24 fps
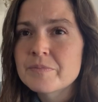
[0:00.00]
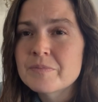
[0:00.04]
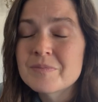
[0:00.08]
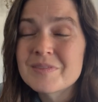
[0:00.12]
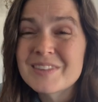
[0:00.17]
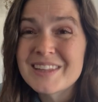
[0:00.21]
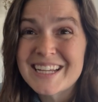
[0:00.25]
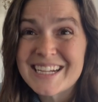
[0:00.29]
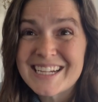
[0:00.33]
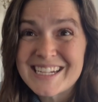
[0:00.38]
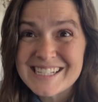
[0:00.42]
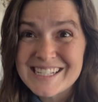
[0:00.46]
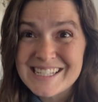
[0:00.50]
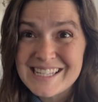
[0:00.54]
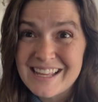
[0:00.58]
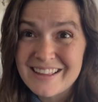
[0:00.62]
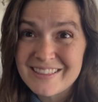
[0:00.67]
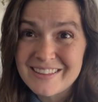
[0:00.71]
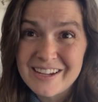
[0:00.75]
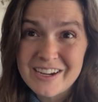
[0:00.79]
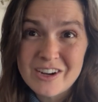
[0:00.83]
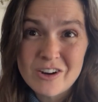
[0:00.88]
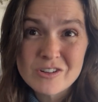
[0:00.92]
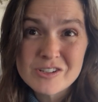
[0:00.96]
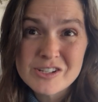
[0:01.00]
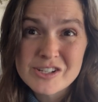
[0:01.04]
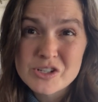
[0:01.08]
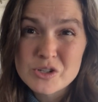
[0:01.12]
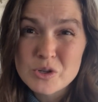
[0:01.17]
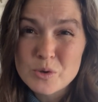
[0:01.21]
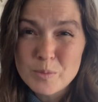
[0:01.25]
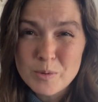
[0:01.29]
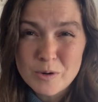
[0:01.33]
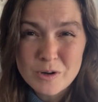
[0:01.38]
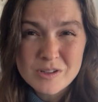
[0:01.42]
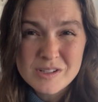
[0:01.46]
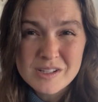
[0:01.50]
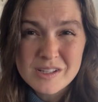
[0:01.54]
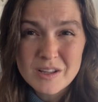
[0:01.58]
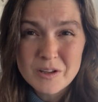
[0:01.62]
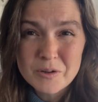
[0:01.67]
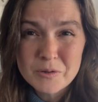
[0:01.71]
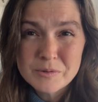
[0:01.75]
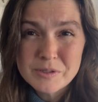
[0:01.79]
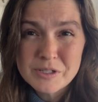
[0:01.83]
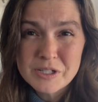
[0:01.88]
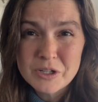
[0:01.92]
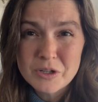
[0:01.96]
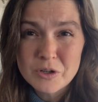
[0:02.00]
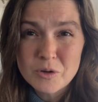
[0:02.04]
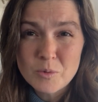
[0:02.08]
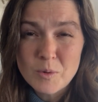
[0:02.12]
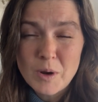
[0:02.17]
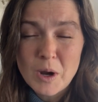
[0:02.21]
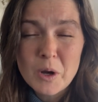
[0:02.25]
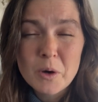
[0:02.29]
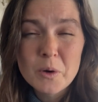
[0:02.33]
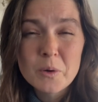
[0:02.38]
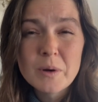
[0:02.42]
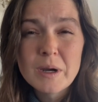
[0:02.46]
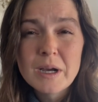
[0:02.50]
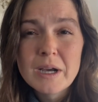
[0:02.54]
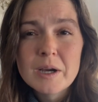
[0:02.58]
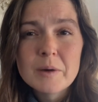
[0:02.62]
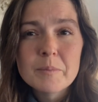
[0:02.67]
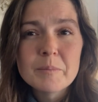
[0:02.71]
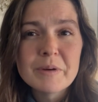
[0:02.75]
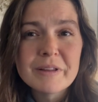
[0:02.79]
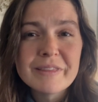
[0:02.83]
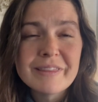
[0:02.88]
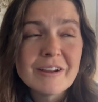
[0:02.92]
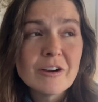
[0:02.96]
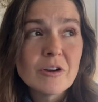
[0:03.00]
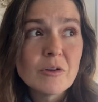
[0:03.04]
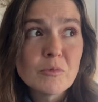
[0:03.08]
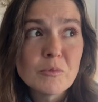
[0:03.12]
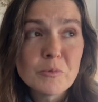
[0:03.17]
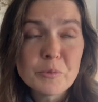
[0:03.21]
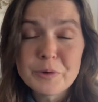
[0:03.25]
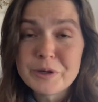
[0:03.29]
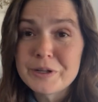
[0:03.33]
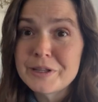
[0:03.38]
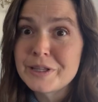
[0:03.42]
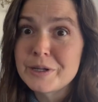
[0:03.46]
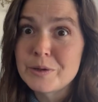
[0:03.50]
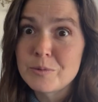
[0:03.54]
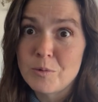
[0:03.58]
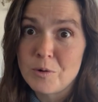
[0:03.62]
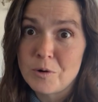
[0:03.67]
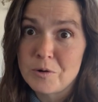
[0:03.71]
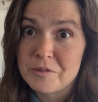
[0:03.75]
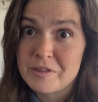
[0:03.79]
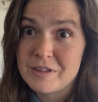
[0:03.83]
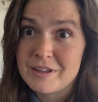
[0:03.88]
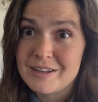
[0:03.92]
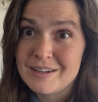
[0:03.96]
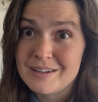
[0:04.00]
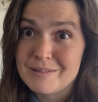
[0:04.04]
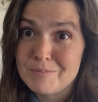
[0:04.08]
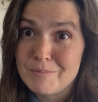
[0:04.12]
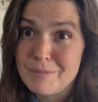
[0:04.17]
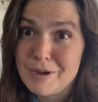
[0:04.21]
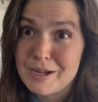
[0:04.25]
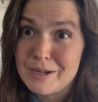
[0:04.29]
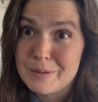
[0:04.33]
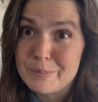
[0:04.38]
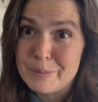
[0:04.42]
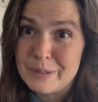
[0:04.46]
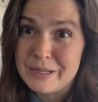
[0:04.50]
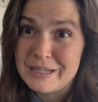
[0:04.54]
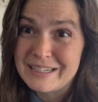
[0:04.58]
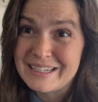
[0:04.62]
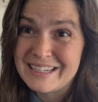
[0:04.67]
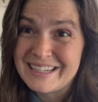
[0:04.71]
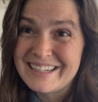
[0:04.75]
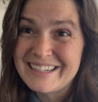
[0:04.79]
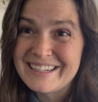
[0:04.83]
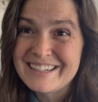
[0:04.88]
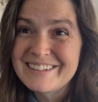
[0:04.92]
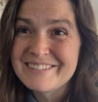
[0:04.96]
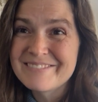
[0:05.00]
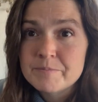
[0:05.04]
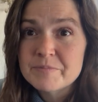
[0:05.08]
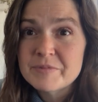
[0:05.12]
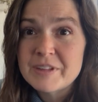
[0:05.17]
Like I said, they are super slow to grow, but they are really worth it in my opinion.